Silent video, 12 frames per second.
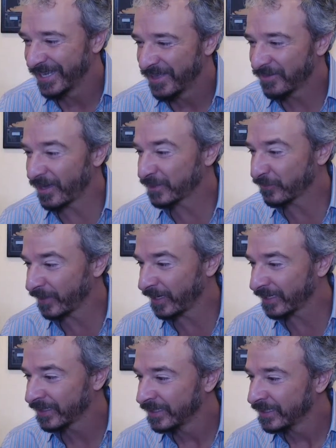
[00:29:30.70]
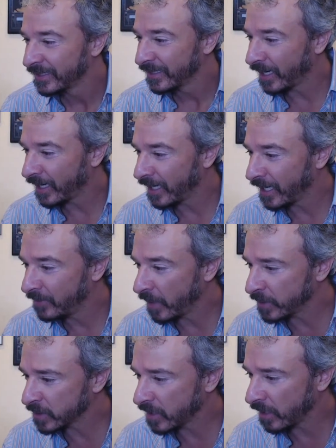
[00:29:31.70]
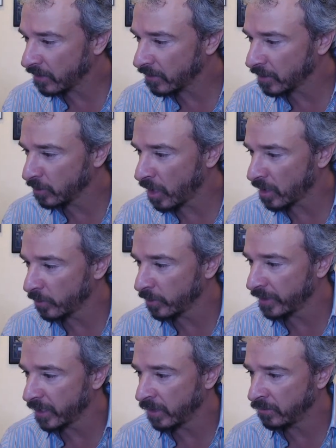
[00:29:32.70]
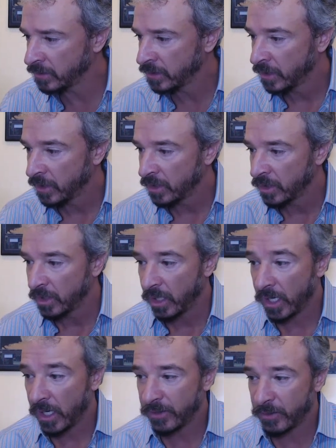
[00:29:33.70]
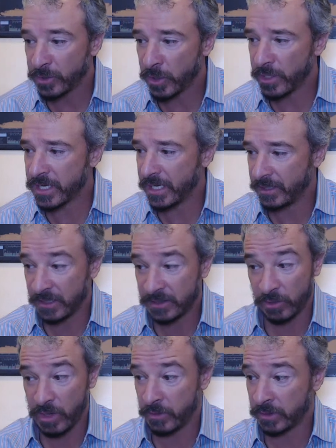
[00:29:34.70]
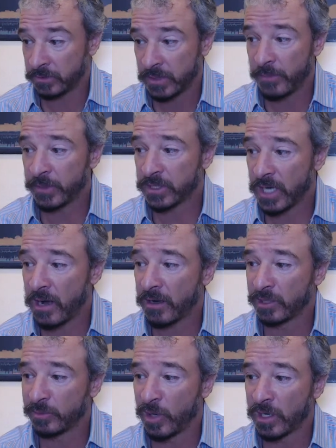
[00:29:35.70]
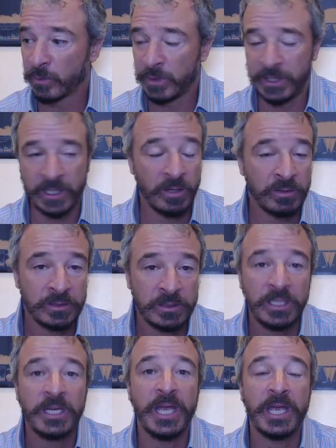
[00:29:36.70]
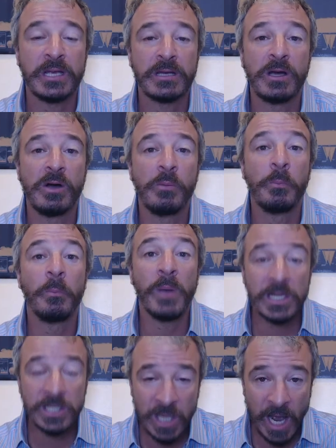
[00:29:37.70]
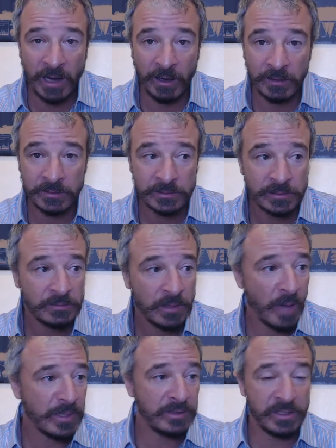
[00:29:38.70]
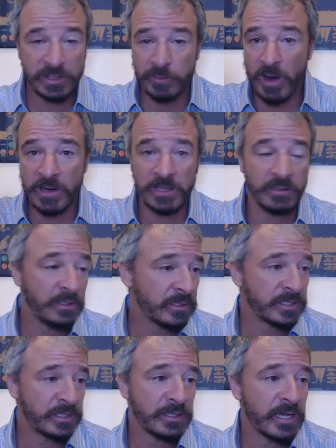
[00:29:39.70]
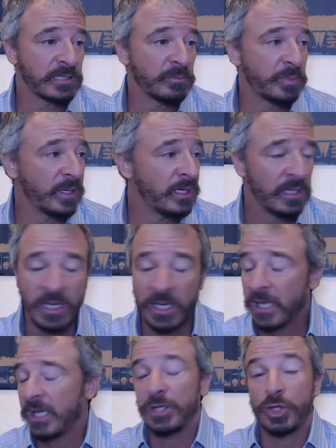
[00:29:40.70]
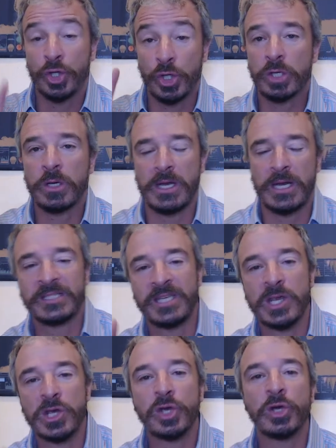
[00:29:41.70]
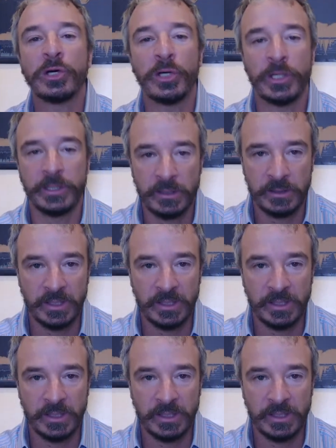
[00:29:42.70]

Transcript: Thanks, Frank. How much higher can the market really go? A dirty kid, that's a great one. How much higher can the market really go? It can go much higher. I mean, this market, you could see the S&P, and I say could,